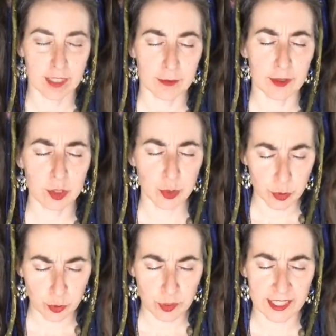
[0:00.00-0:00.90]
But
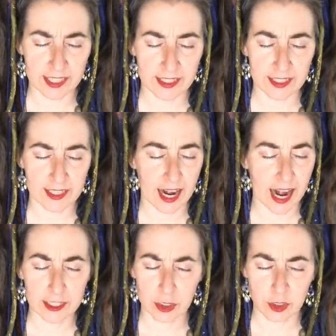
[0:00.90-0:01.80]
truly,
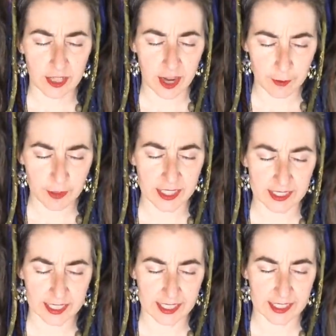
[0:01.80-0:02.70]

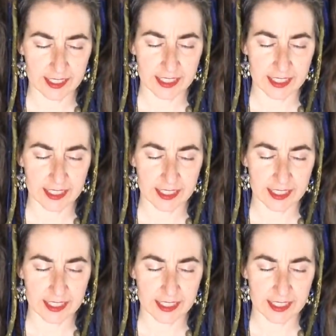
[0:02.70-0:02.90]
astronomically,